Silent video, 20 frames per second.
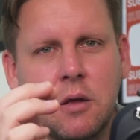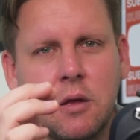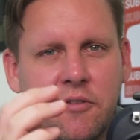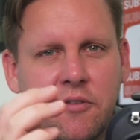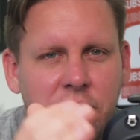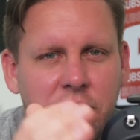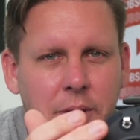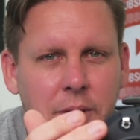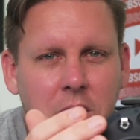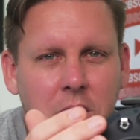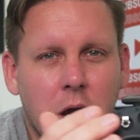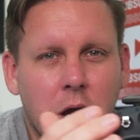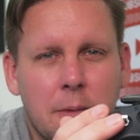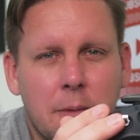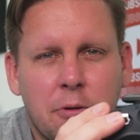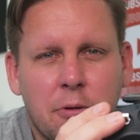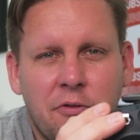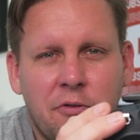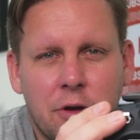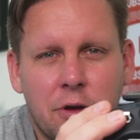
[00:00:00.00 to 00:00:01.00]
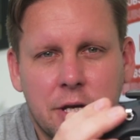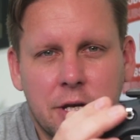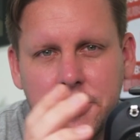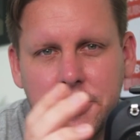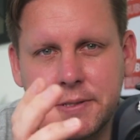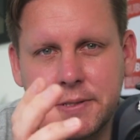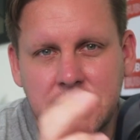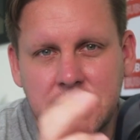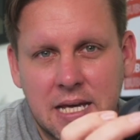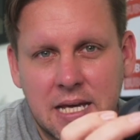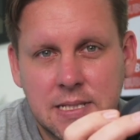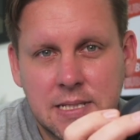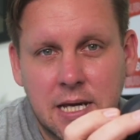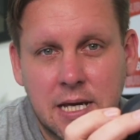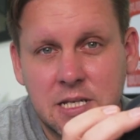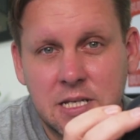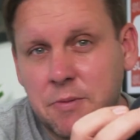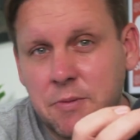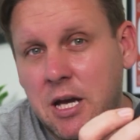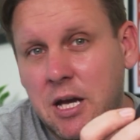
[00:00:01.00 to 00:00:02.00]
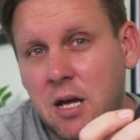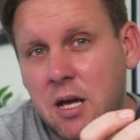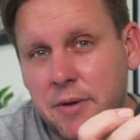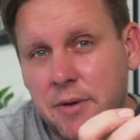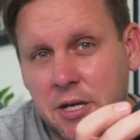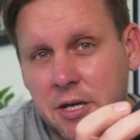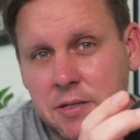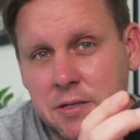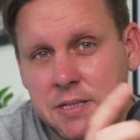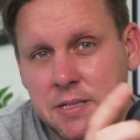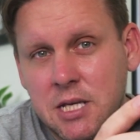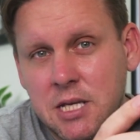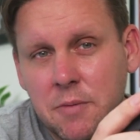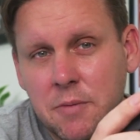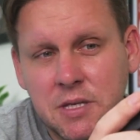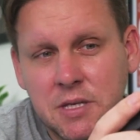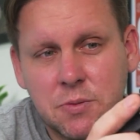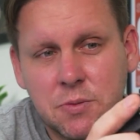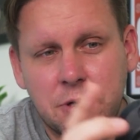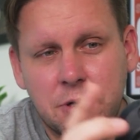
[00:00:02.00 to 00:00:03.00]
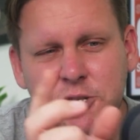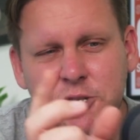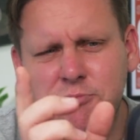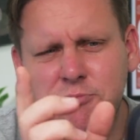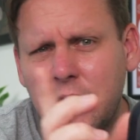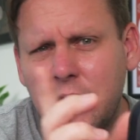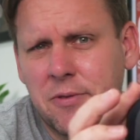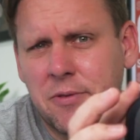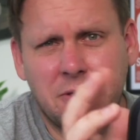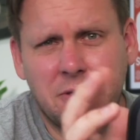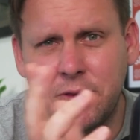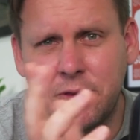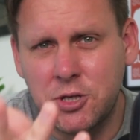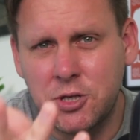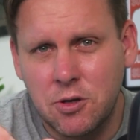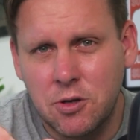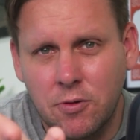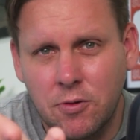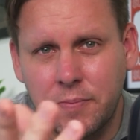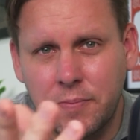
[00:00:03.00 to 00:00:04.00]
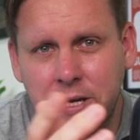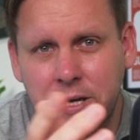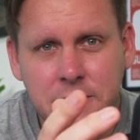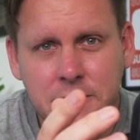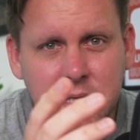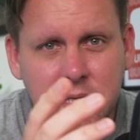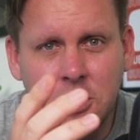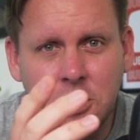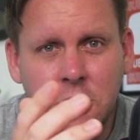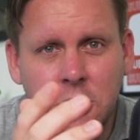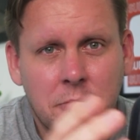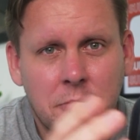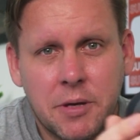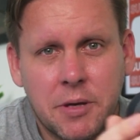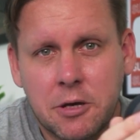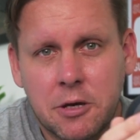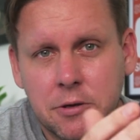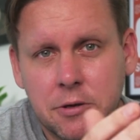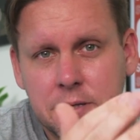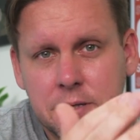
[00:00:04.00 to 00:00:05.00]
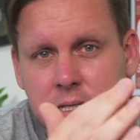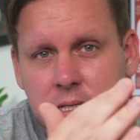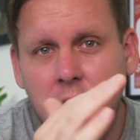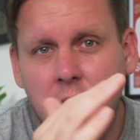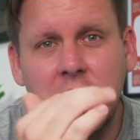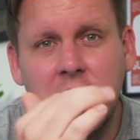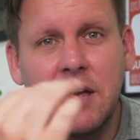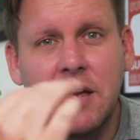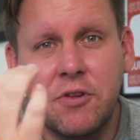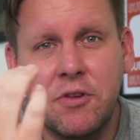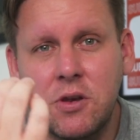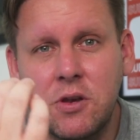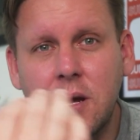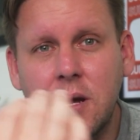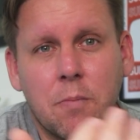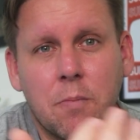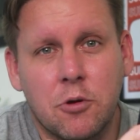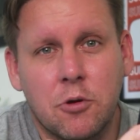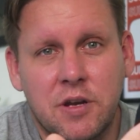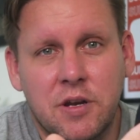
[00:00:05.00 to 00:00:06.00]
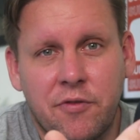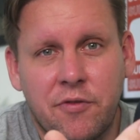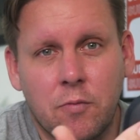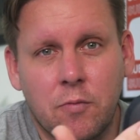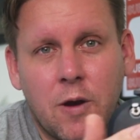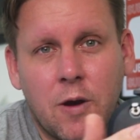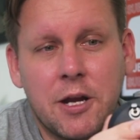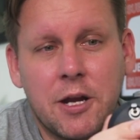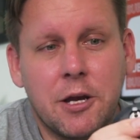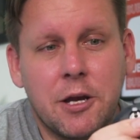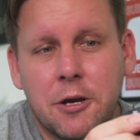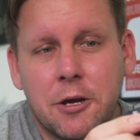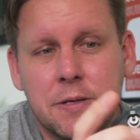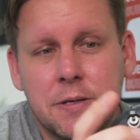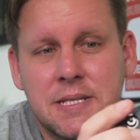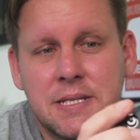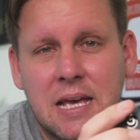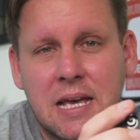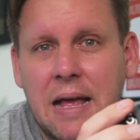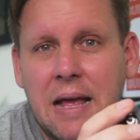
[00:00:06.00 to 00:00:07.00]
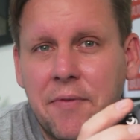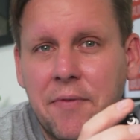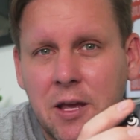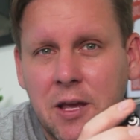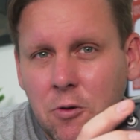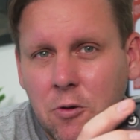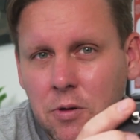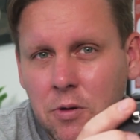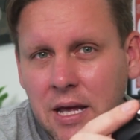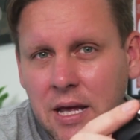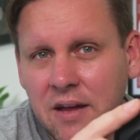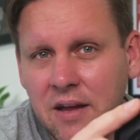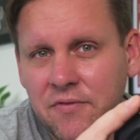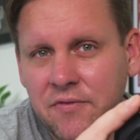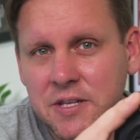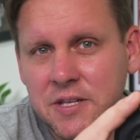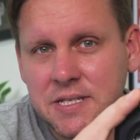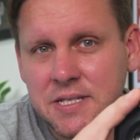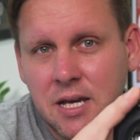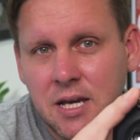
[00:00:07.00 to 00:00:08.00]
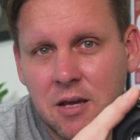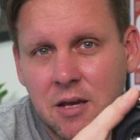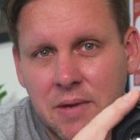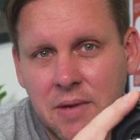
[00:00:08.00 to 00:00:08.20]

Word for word: For me, I prefer to use SA's my arming and disarming switch rather than the shoulder buttons because I have a number of different radios and they all have the same